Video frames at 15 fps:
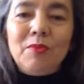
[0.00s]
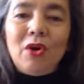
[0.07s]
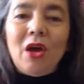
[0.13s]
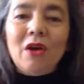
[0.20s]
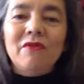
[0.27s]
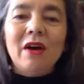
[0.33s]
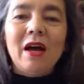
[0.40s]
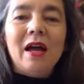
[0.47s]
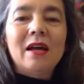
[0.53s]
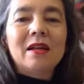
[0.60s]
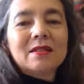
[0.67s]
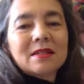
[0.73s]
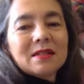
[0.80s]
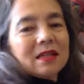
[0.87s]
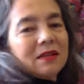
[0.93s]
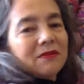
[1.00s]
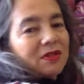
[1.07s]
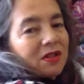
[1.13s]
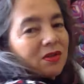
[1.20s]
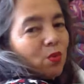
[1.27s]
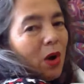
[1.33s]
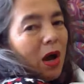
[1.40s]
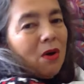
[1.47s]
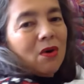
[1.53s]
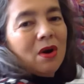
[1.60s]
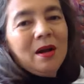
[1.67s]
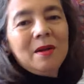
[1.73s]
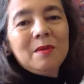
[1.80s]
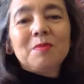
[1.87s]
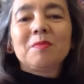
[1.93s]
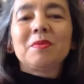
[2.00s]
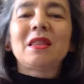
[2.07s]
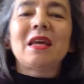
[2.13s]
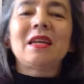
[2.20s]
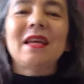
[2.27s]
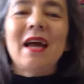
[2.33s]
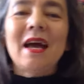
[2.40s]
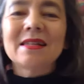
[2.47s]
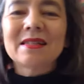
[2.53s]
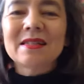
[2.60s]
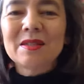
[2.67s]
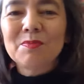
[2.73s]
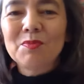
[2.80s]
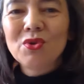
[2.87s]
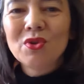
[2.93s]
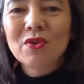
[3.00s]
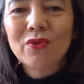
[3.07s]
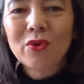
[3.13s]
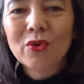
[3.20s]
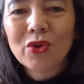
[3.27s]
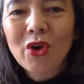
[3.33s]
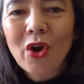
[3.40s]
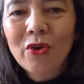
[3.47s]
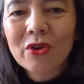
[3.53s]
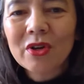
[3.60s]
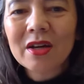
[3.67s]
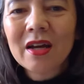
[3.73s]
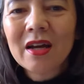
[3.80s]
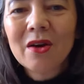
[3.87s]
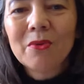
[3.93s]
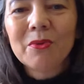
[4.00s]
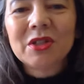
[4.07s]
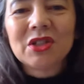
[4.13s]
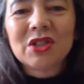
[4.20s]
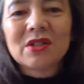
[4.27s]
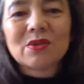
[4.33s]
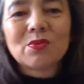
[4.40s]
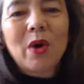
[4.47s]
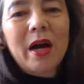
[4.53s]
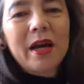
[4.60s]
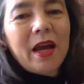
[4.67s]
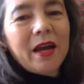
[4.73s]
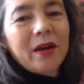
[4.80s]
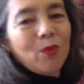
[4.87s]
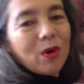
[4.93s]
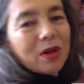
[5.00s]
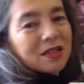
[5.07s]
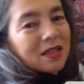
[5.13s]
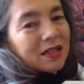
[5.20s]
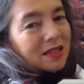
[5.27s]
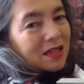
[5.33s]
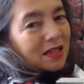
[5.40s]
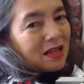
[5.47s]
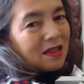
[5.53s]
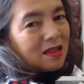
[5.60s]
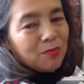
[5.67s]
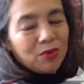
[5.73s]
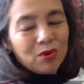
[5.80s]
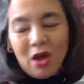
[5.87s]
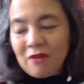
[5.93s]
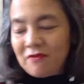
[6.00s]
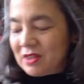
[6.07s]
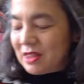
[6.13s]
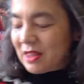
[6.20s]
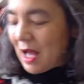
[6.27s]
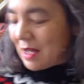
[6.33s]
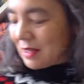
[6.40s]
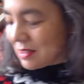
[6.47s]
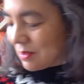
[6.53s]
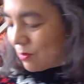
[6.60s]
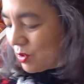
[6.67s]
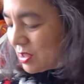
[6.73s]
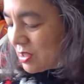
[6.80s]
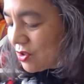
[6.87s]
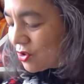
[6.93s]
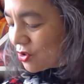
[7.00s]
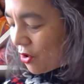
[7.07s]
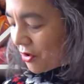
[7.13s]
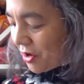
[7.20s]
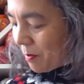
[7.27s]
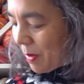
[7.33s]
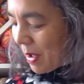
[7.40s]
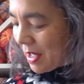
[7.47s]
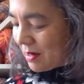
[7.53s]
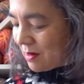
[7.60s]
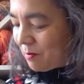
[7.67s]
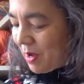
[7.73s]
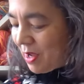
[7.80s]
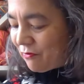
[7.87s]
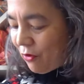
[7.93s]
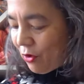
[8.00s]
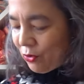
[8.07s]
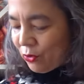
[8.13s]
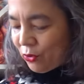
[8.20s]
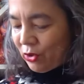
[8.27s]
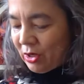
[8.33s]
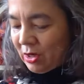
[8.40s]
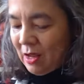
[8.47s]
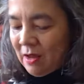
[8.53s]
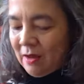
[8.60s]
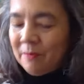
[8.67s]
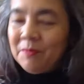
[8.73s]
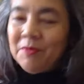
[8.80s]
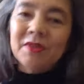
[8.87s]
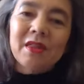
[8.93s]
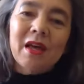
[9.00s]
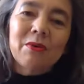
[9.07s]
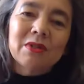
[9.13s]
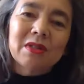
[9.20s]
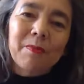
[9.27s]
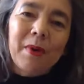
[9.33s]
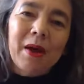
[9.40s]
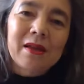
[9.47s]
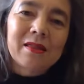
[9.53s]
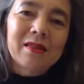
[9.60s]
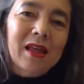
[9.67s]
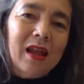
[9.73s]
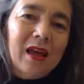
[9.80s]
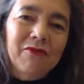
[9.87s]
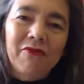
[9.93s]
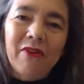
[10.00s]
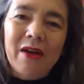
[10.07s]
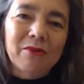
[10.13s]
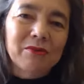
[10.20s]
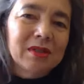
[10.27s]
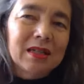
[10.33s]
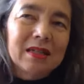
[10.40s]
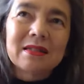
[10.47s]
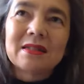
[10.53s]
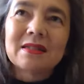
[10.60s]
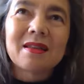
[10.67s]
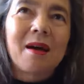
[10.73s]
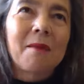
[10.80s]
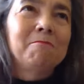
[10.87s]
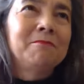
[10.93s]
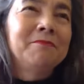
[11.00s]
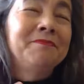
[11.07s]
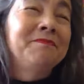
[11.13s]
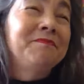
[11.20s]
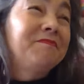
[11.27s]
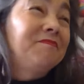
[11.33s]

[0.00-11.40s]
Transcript: pullover and sleeves as well, but then it has this beautiful yoke, which is why I wanted to knit the pullover. That was not a pattern by Wolle Rödel. That was a pattern that I found in some